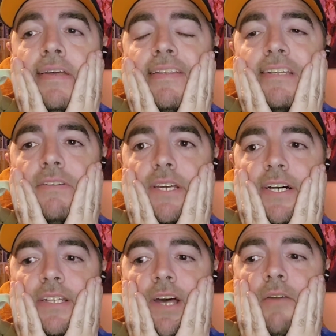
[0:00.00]
in this
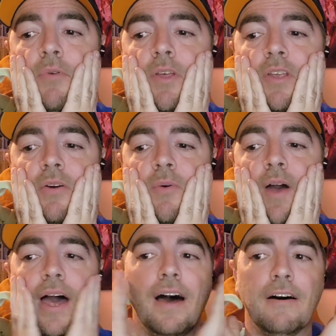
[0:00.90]
because I really don't
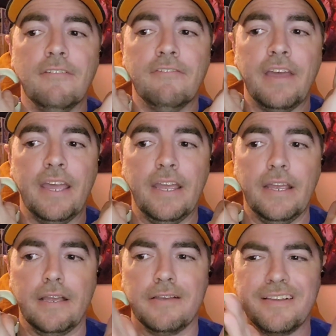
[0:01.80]
have
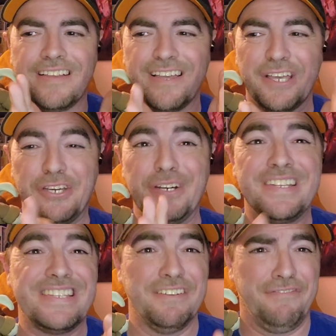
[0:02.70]
a
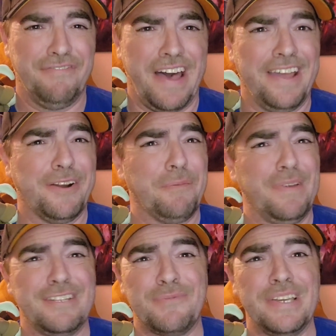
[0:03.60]
good divider
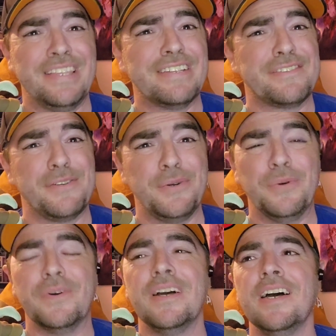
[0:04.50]
between the
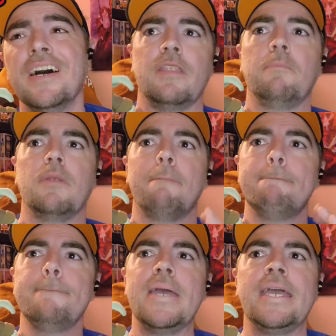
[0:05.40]
two. And the
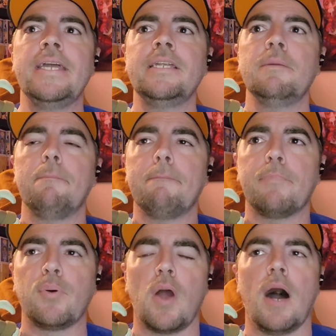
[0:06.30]
main
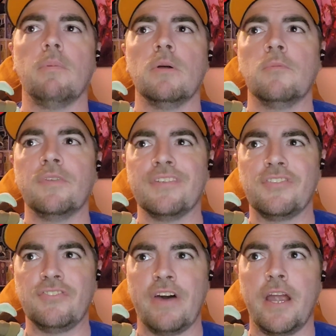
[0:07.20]
problem with
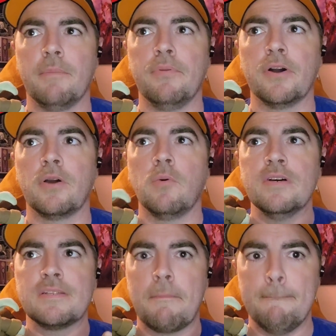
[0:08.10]
this entire book
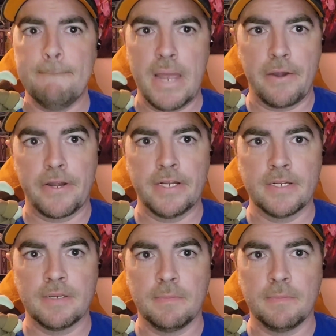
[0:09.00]
was Marin.